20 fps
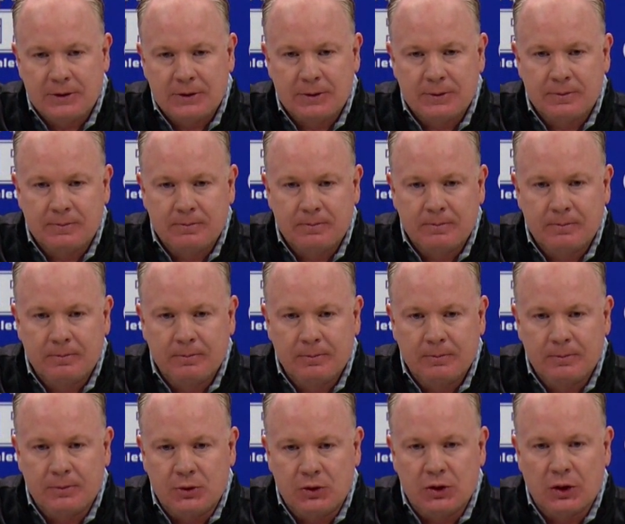That's
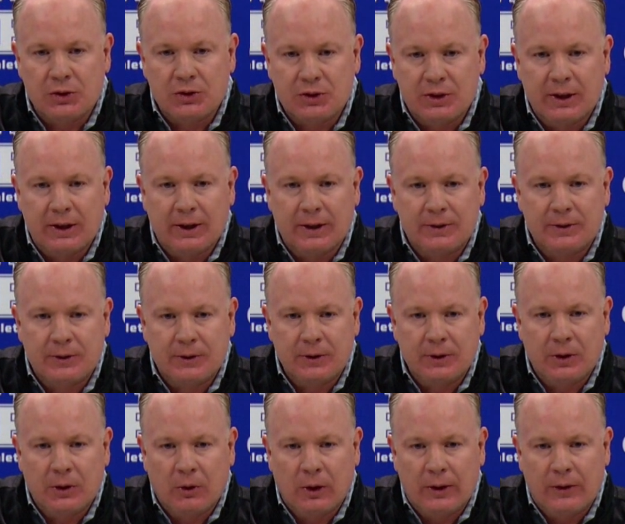just
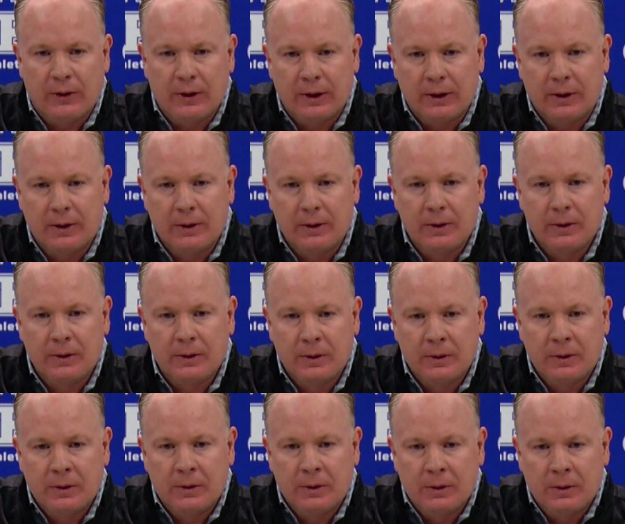it. I think
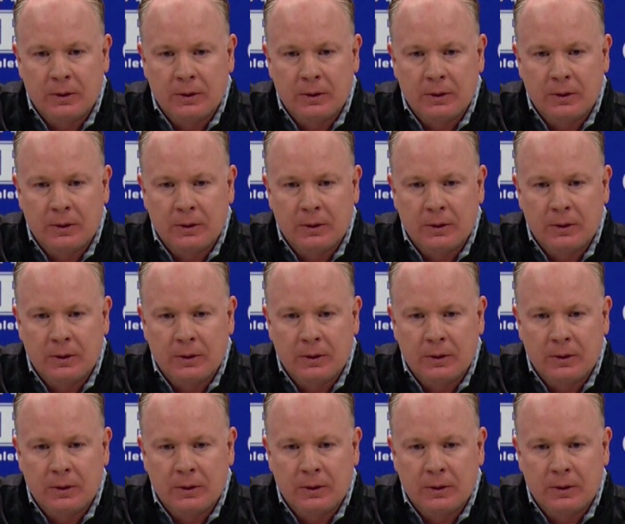